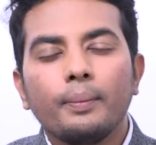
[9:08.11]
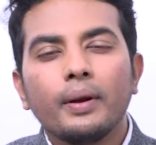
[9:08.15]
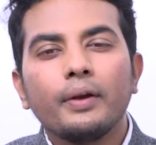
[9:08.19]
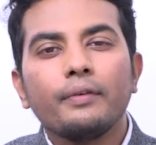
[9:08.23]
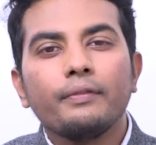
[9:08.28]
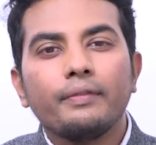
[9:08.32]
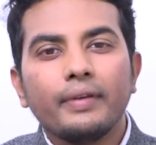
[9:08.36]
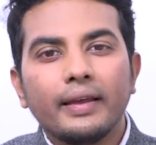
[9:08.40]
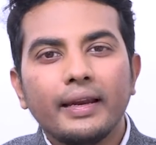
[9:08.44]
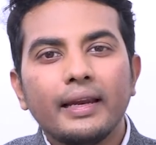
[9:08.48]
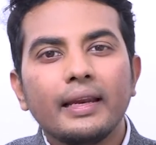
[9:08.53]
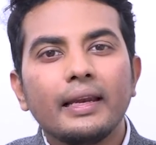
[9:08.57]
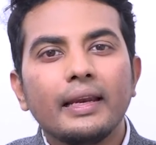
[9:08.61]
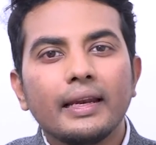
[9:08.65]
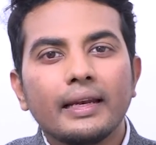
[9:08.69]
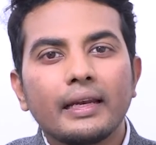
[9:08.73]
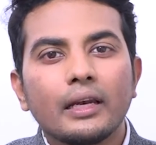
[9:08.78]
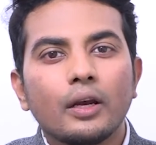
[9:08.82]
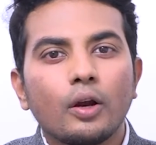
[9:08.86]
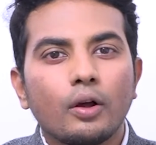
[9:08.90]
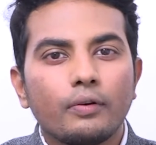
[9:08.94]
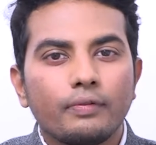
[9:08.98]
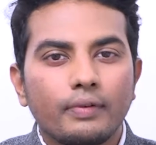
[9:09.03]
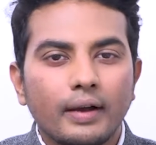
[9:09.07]
but very
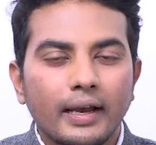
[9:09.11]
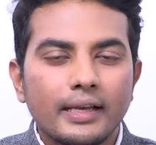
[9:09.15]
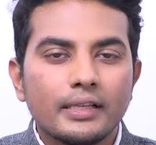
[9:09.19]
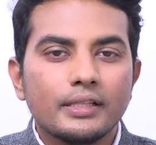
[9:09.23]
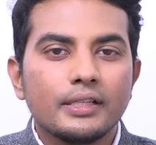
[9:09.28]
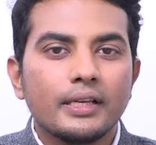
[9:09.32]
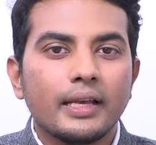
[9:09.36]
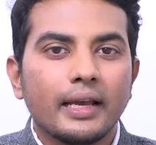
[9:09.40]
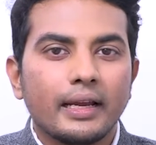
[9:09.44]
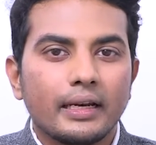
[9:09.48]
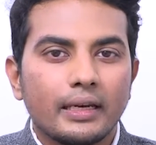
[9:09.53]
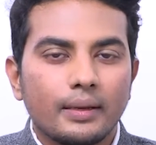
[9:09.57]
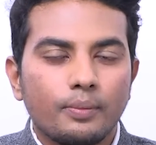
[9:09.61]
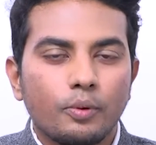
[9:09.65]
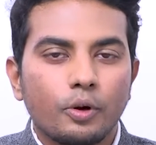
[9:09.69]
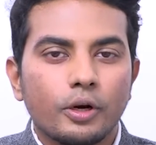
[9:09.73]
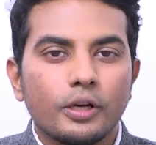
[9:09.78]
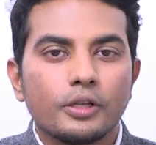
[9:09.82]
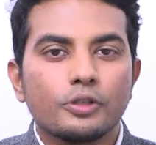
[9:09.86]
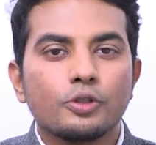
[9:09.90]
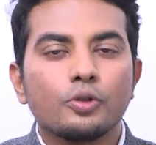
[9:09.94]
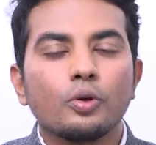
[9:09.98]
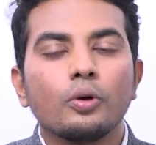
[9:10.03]
little of Ig antibodies.